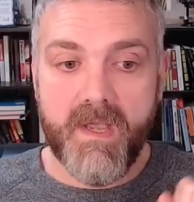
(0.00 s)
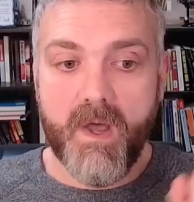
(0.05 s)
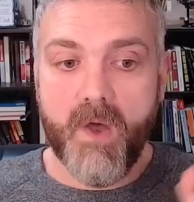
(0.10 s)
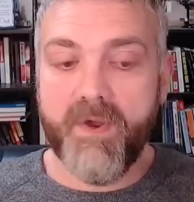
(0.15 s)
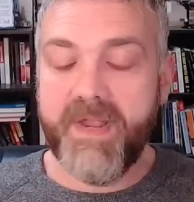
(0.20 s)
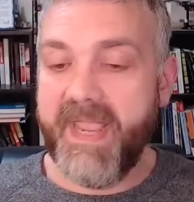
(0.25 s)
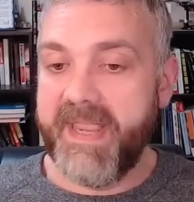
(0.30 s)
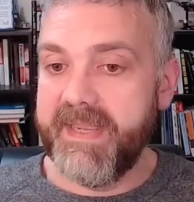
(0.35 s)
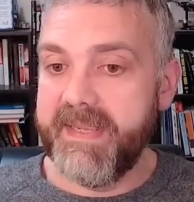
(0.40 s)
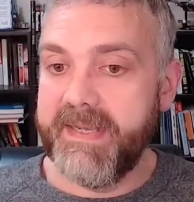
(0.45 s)

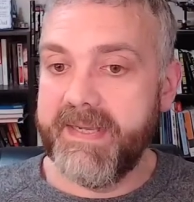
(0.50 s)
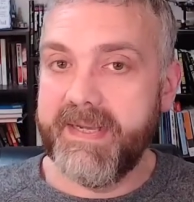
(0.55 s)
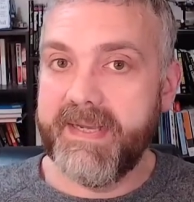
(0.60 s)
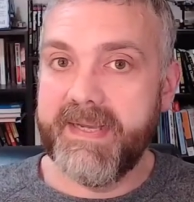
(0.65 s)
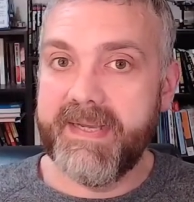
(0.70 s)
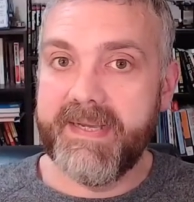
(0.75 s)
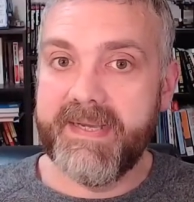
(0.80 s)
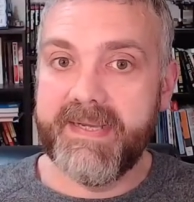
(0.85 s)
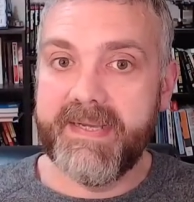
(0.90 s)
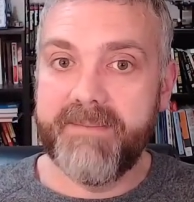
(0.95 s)
Okay,
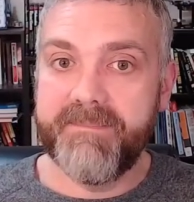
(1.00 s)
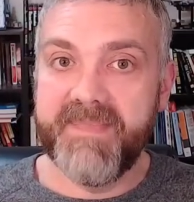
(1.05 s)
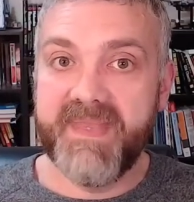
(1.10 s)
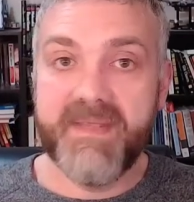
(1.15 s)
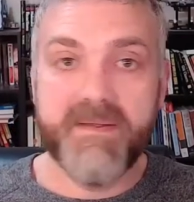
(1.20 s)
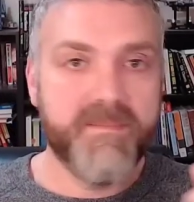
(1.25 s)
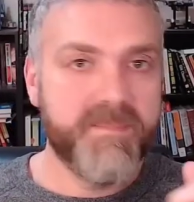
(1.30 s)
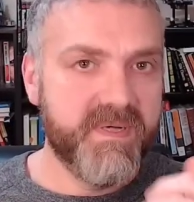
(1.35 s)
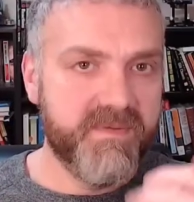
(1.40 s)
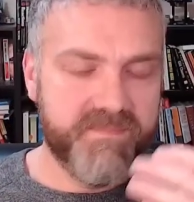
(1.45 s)

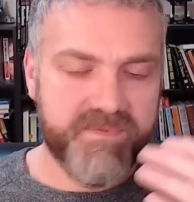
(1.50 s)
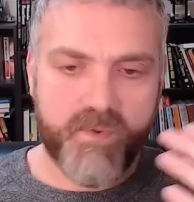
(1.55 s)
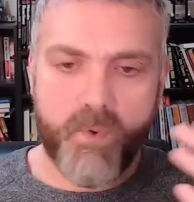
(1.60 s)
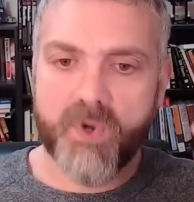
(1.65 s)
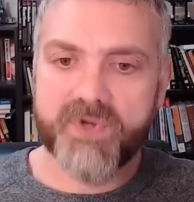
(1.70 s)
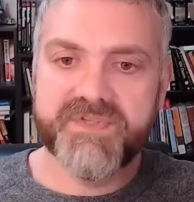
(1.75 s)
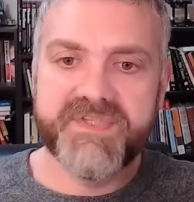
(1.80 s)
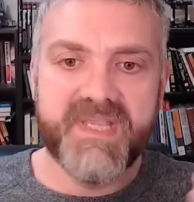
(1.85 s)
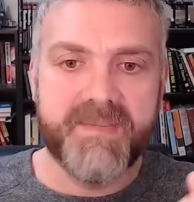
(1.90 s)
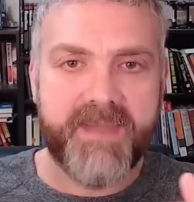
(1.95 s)
but of
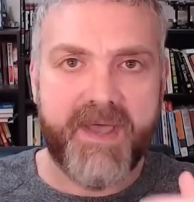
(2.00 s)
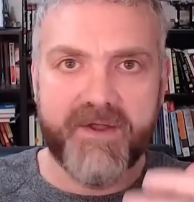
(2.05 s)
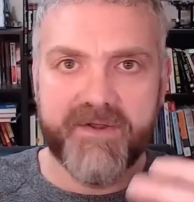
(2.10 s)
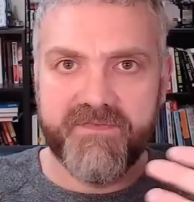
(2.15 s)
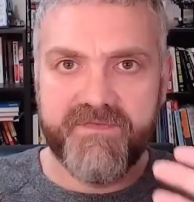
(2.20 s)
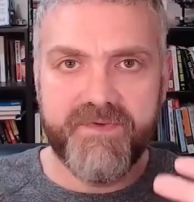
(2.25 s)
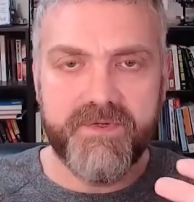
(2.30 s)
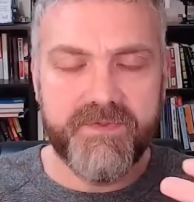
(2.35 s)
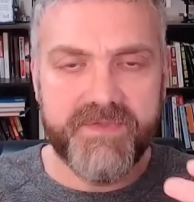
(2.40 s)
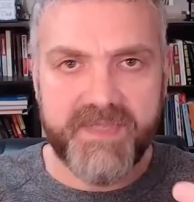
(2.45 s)
course the
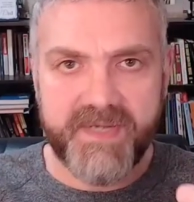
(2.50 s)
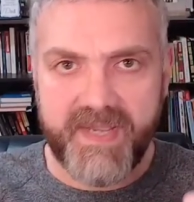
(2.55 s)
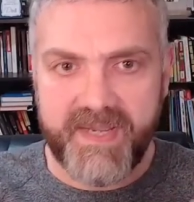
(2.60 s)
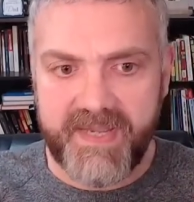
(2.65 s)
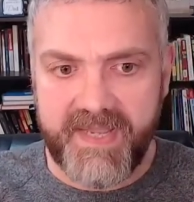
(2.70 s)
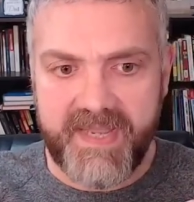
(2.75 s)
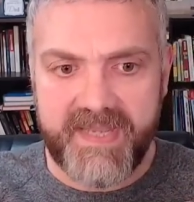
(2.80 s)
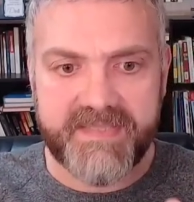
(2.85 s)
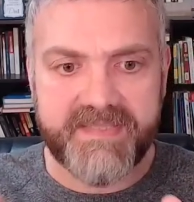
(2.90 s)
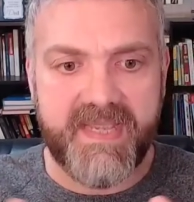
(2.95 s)
amount of food that
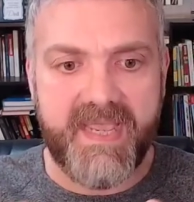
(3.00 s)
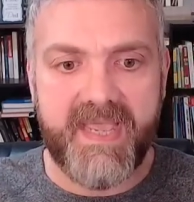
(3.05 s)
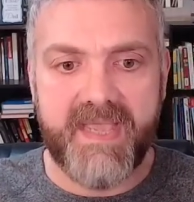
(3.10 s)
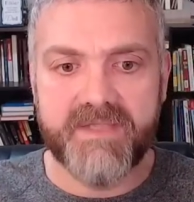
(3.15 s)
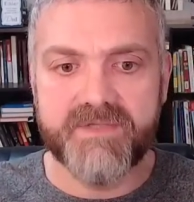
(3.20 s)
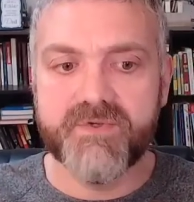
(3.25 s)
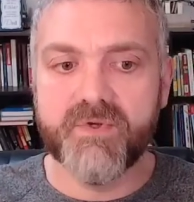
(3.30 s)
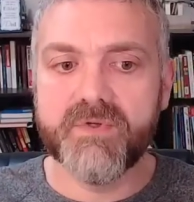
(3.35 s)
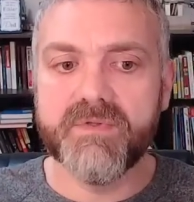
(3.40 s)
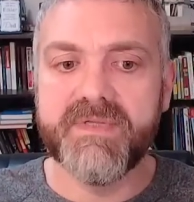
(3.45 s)
I ate
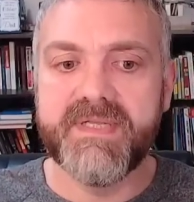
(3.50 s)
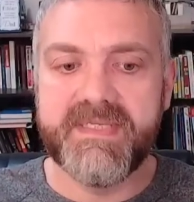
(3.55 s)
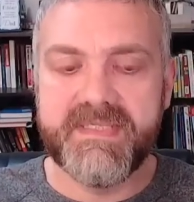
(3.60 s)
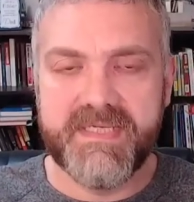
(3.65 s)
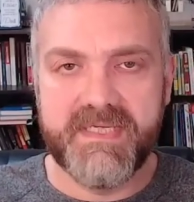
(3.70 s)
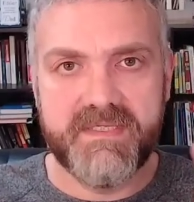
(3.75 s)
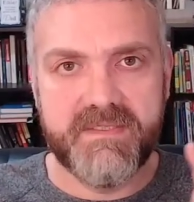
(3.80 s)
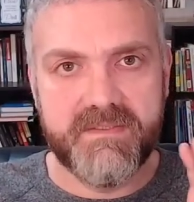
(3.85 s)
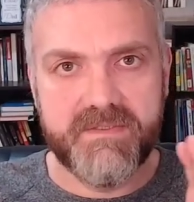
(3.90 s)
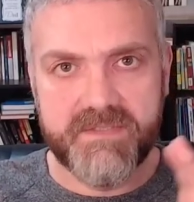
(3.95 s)
certainly
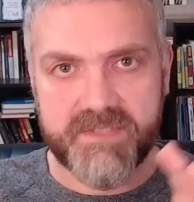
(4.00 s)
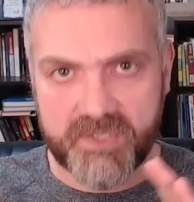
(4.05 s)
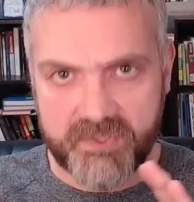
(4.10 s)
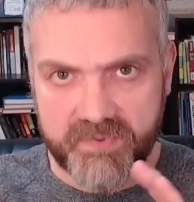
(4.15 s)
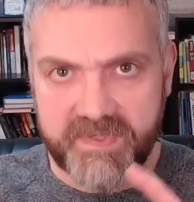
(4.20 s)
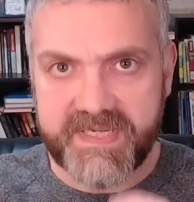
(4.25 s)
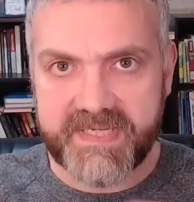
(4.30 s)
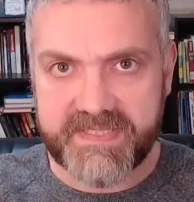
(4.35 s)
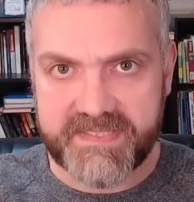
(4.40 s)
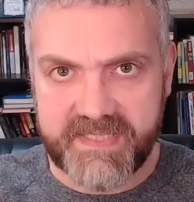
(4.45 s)
did
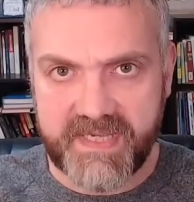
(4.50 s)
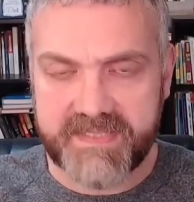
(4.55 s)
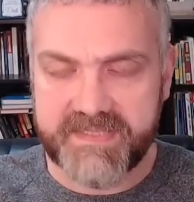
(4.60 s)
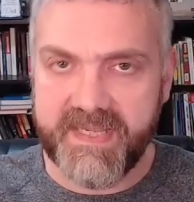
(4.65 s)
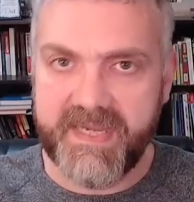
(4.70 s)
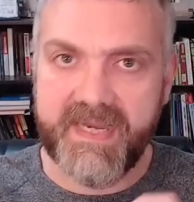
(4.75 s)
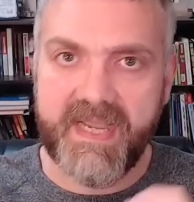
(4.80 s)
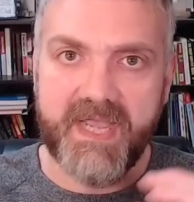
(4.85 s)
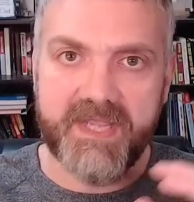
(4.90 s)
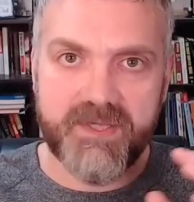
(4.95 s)
decrease
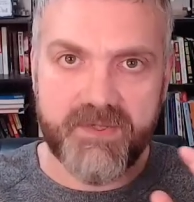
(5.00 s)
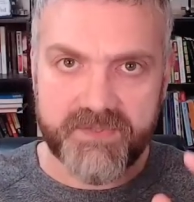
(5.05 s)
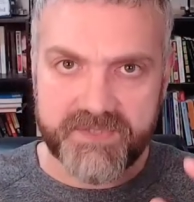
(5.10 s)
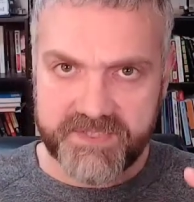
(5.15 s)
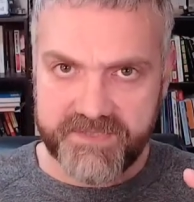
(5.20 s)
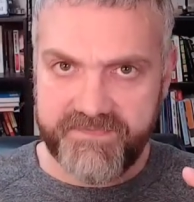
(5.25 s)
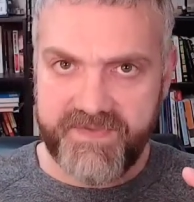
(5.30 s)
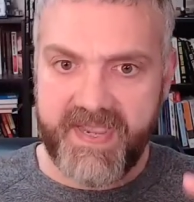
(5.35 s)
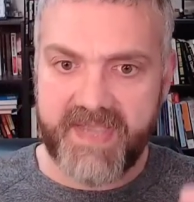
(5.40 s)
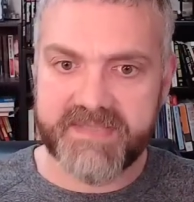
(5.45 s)
as I got
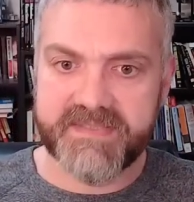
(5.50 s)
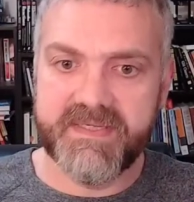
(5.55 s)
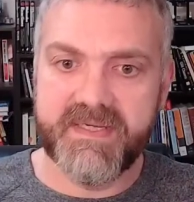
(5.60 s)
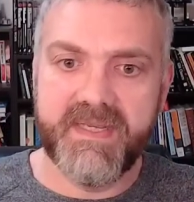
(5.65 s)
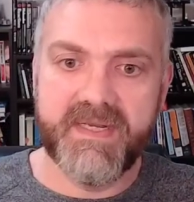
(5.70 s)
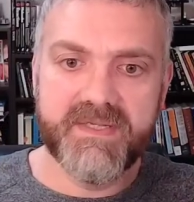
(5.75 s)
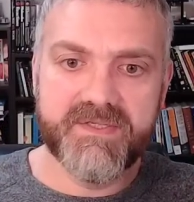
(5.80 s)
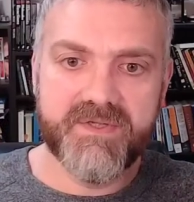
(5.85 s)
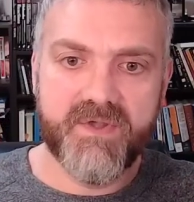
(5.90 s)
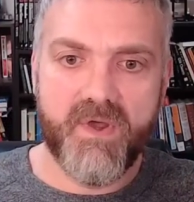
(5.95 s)
used to
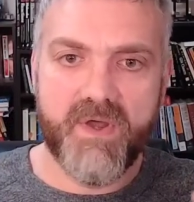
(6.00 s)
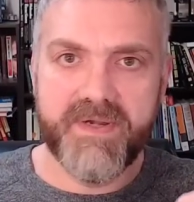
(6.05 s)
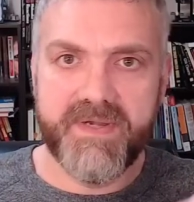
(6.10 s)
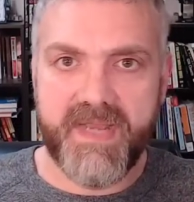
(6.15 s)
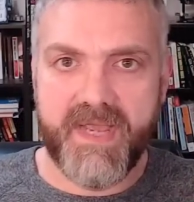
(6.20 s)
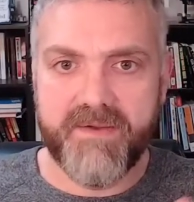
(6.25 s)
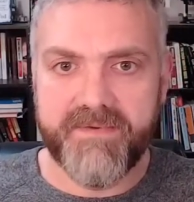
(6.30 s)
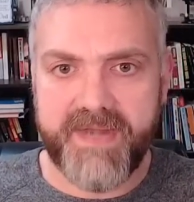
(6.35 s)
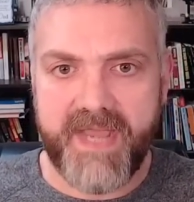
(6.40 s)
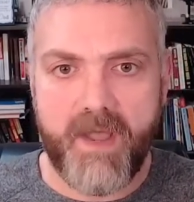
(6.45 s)
fasting, and it's
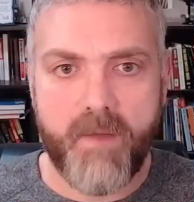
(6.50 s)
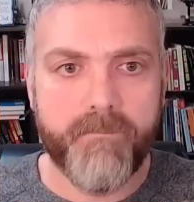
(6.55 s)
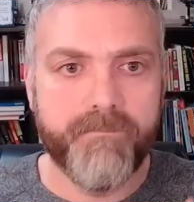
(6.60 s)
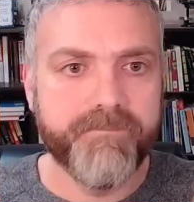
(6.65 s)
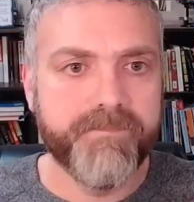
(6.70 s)
gone down now.